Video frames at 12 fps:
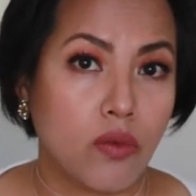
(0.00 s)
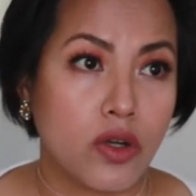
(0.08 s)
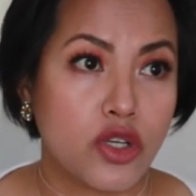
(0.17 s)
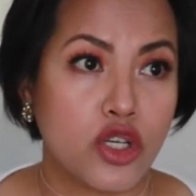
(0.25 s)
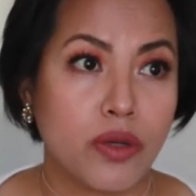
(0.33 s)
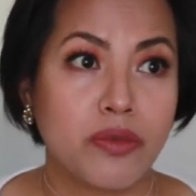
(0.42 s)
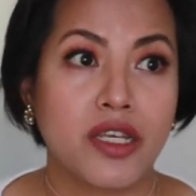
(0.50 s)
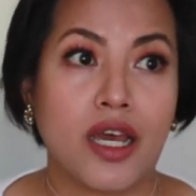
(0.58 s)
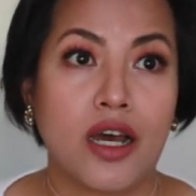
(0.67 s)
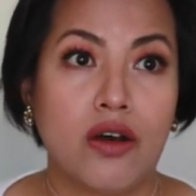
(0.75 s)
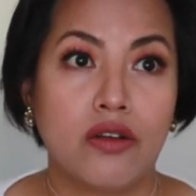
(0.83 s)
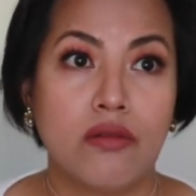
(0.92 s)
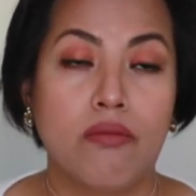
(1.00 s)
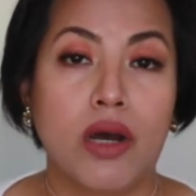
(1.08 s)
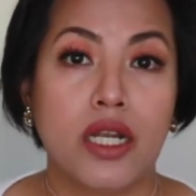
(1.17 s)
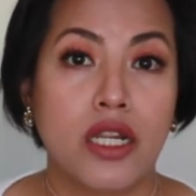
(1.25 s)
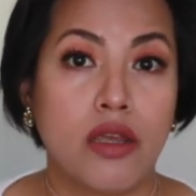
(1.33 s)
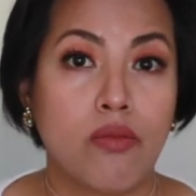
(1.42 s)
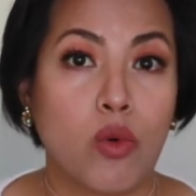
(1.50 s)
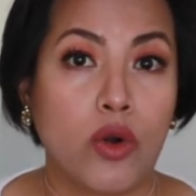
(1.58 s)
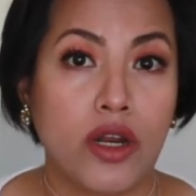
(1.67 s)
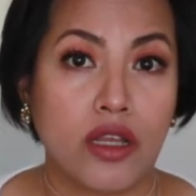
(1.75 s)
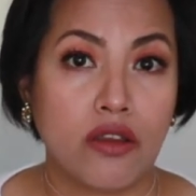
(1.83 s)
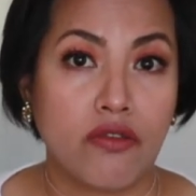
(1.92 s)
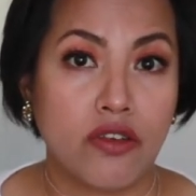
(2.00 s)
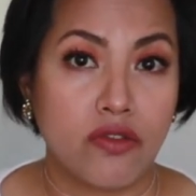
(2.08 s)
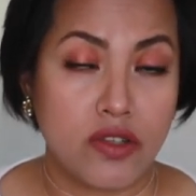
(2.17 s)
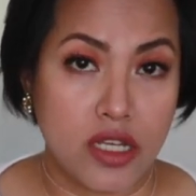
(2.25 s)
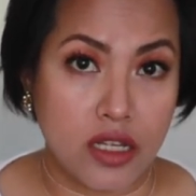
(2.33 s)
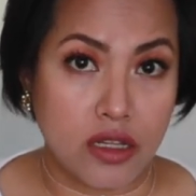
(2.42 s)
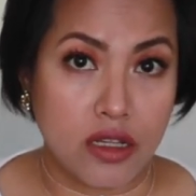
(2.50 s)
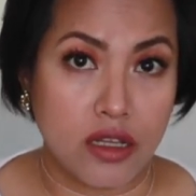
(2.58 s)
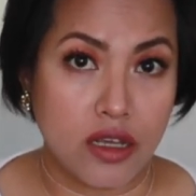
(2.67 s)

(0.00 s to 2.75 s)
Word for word: was shipped out Monday morning, the 15th.